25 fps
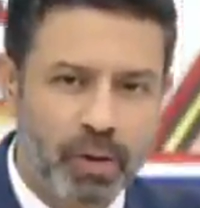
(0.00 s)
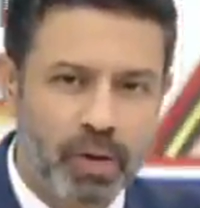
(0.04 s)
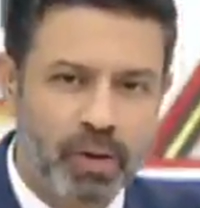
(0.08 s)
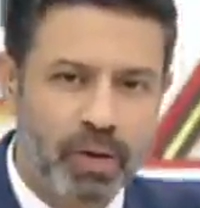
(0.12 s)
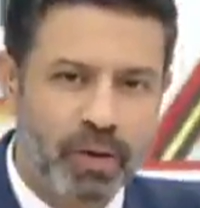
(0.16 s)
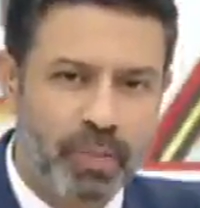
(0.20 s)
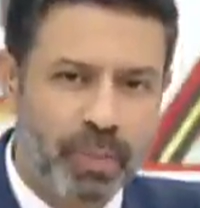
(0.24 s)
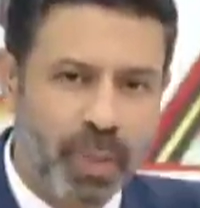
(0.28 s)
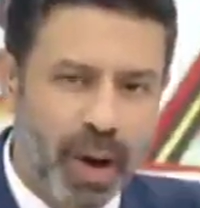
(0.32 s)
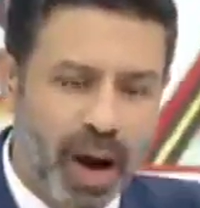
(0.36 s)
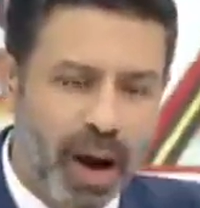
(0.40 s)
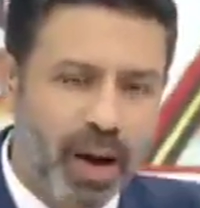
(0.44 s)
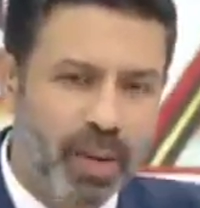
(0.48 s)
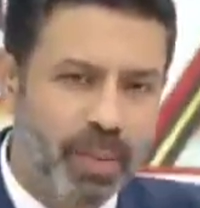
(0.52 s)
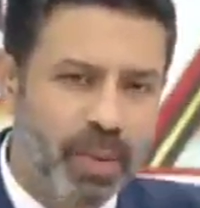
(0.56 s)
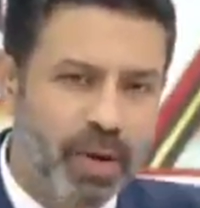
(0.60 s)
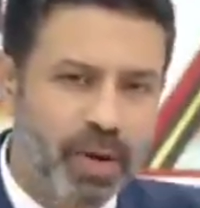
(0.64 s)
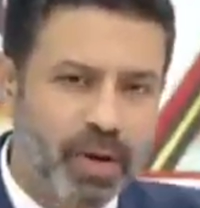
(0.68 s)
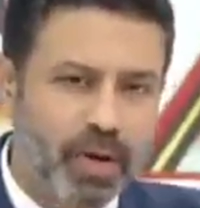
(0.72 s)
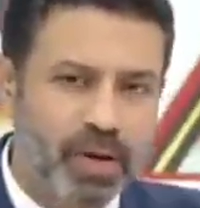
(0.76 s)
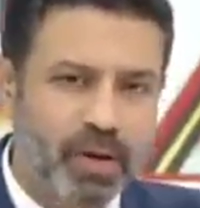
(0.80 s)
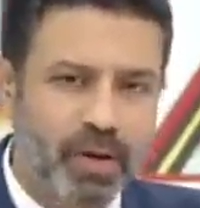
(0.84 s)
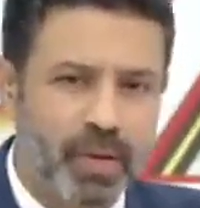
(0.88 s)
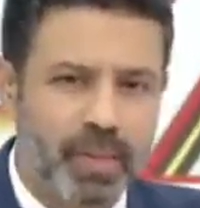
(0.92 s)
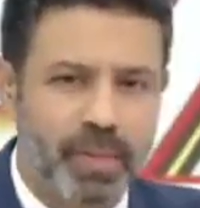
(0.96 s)
of
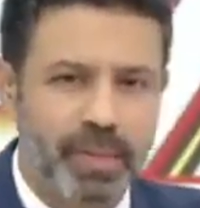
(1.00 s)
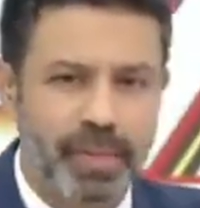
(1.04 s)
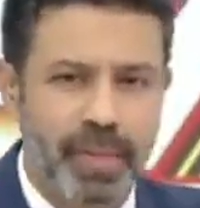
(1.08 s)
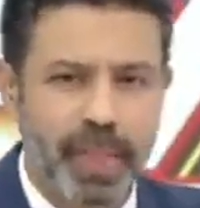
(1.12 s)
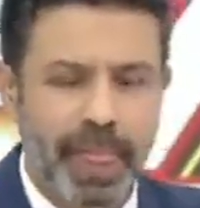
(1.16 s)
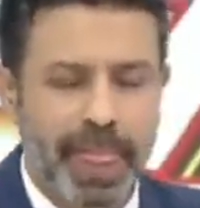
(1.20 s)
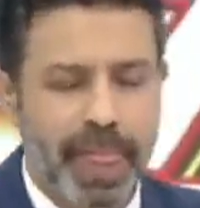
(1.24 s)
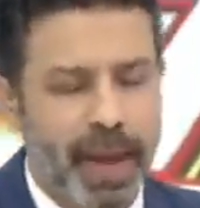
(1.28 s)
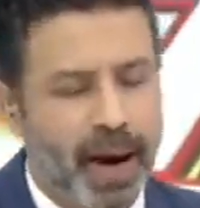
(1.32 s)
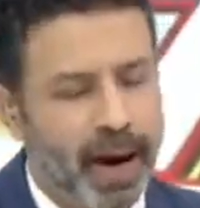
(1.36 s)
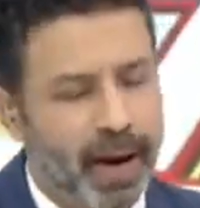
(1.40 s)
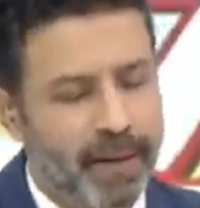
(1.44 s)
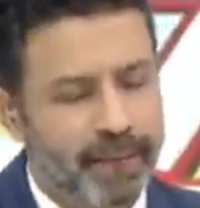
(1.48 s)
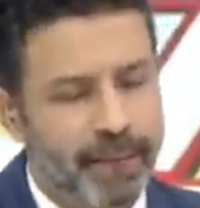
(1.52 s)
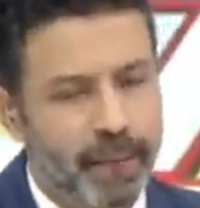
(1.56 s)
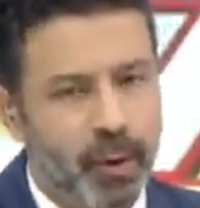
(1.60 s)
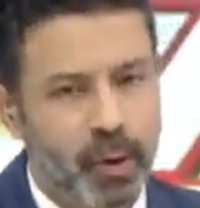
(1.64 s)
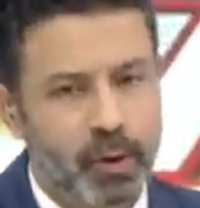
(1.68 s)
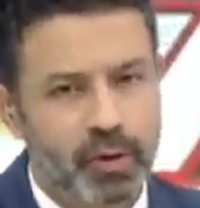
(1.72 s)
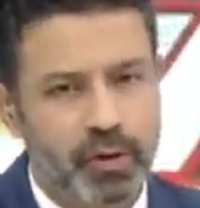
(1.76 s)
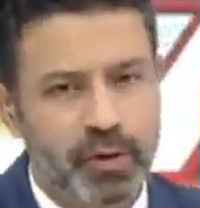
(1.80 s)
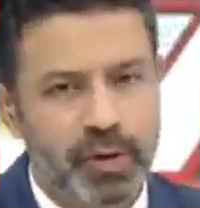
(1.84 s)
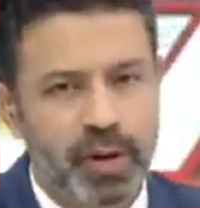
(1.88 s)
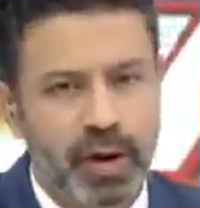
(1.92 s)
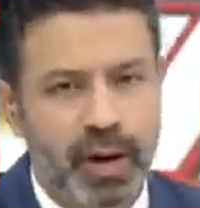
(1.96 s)
Parliament.
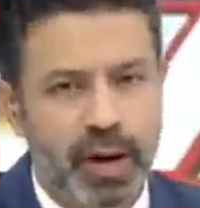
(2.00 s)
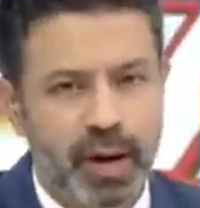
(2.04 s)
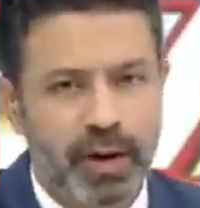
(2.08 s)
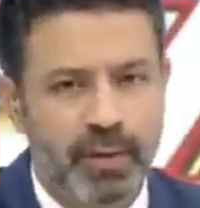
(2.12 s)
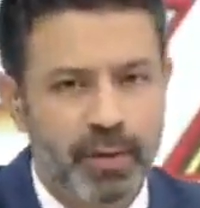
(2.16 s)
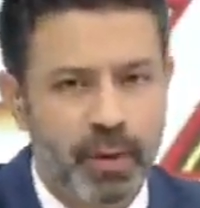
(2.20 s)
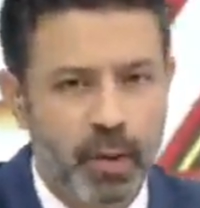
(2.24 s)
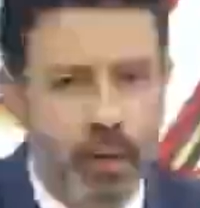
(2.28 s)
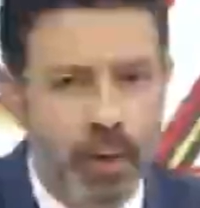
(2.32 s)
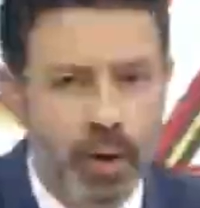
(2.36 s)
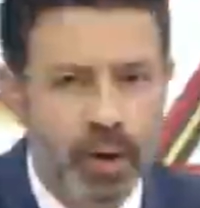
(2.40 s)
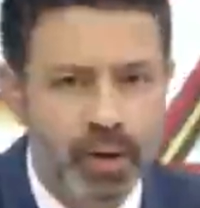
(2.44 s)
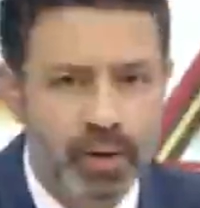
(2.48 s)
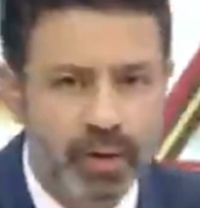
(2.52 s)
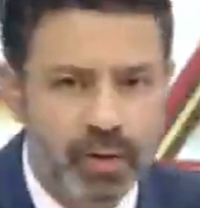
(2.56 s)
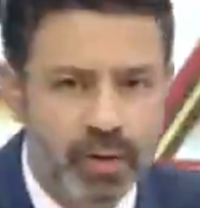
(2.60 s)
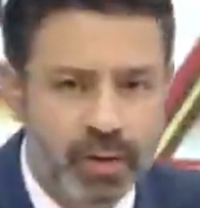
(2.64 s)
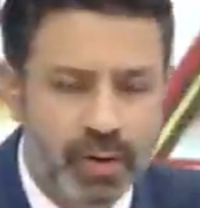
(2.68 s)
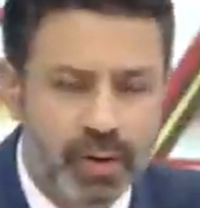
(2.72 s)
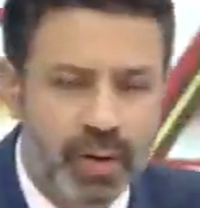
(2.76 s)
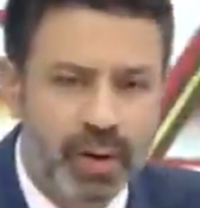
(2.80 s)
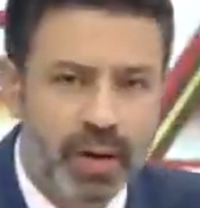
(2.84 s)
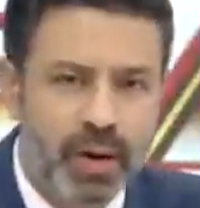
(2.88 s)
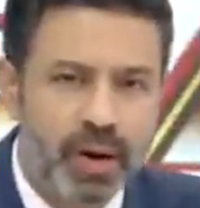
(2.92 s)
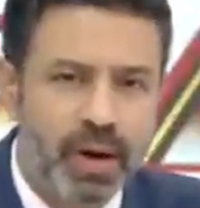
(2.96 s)
Unfortunately,
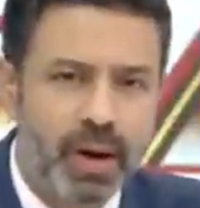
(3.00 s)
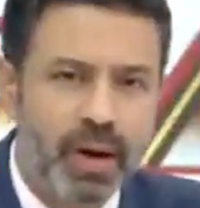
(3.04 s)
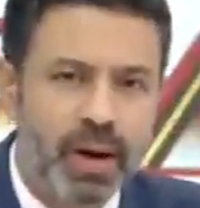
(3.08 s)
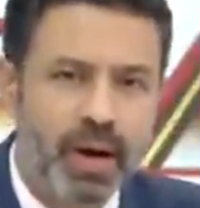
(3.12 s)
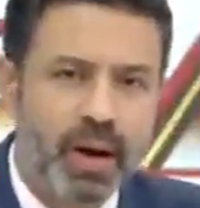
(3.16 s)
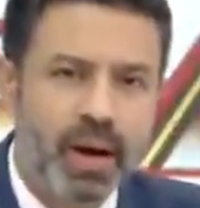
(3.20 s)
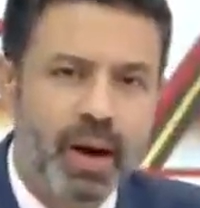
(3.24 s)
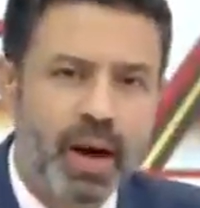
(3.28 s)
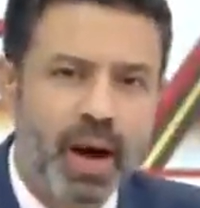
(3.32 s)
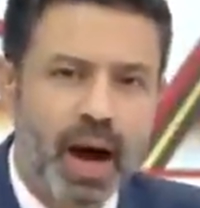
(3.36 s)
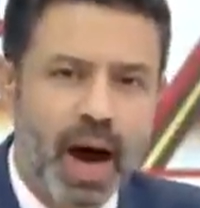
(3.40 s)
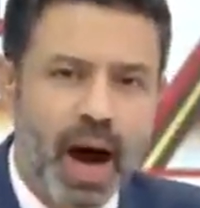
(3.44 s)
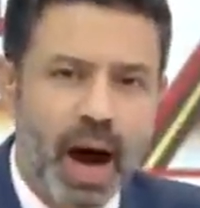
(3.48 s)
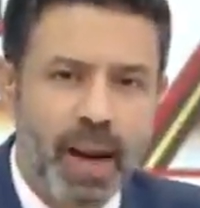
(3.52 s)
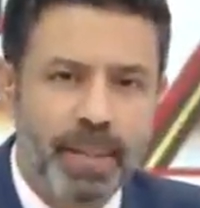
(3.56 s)
viewers, our